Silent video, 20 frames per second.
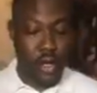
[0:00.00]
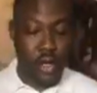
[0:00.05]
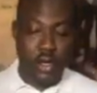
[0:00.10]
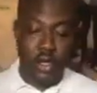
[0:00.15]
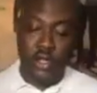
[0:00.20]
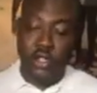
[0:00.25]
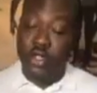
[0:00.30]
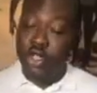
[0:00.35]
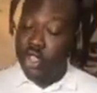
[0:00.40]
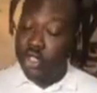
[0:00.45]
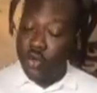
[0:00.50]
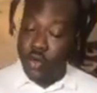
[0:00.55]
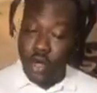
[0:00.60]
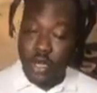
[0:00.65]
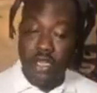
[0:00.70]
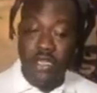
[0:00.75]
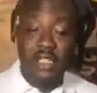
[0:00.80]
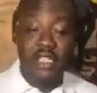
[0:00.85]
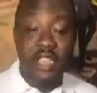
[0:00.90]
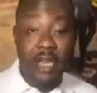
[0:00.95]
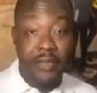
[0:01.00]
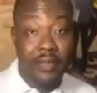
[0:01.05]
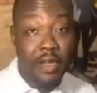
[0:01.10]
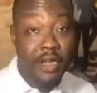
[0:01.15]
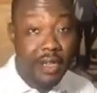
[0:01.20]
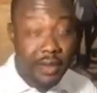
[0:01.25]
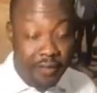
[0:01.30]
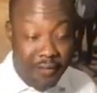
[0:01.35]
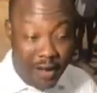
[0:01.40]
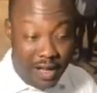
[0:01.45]
So this one is
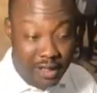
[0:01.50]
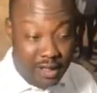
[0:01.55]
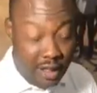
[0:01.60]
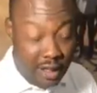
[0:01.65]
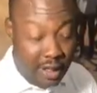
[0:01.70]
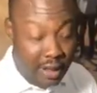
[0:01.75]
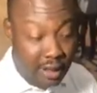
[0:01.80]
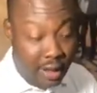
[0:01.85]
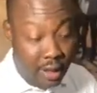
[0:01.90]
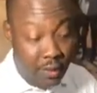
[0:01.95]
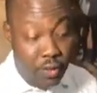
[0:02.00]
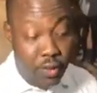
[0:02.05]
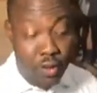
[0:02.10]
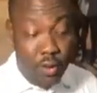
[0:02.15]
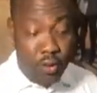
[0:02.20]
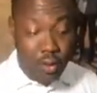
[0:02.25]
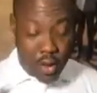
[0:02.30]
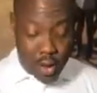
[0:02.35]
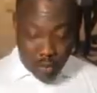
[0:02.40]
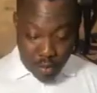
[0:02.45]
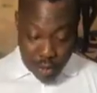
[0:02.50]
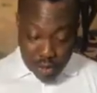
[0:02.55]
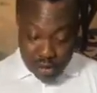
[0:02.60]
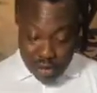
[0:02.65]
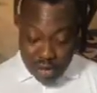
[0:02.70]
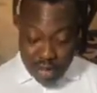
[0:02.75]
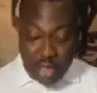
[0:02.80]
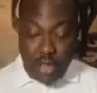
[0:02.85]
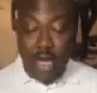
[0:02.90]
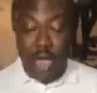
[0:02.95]
definitely faster than that one. But
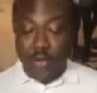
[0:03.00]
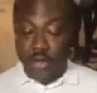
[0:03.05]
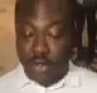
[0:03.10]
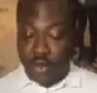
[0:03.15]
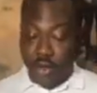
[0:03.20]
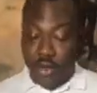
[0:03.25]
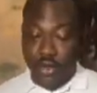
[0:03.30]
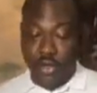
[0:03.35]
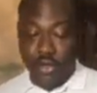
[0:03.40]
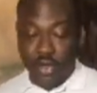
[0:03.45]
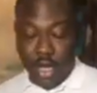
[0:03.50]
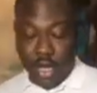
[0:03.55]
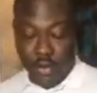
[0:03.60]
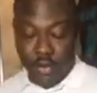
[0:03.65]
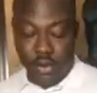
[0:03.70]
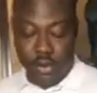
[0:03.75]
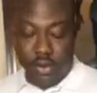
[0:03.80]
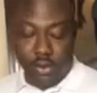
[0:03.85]
see, I'm still going to count.